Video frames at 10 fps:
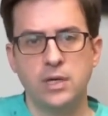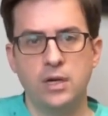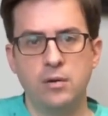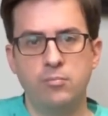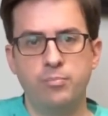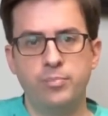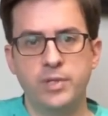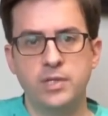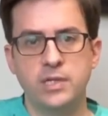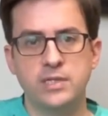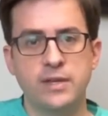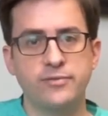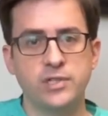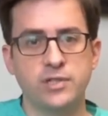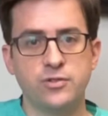Um, but
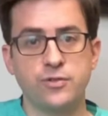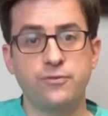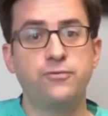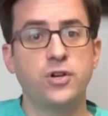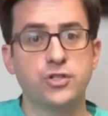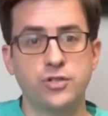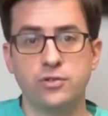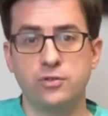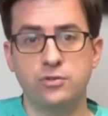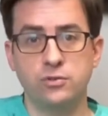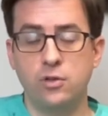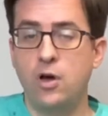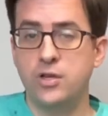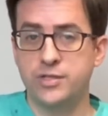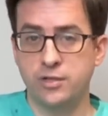definitely there's a functional
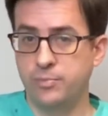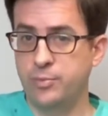loss there.